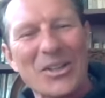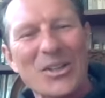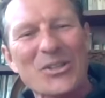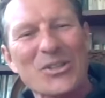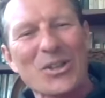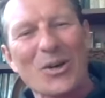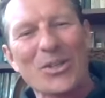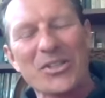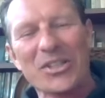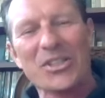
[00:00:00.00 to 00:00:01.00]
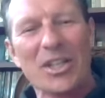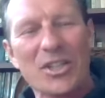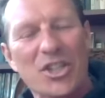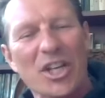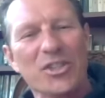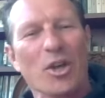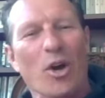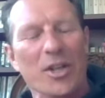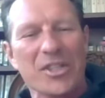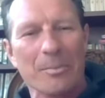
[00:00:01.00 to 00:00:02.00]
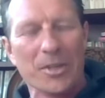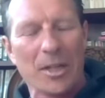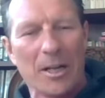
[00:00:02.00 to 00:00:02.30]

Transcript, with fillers: so this is Jed's concept.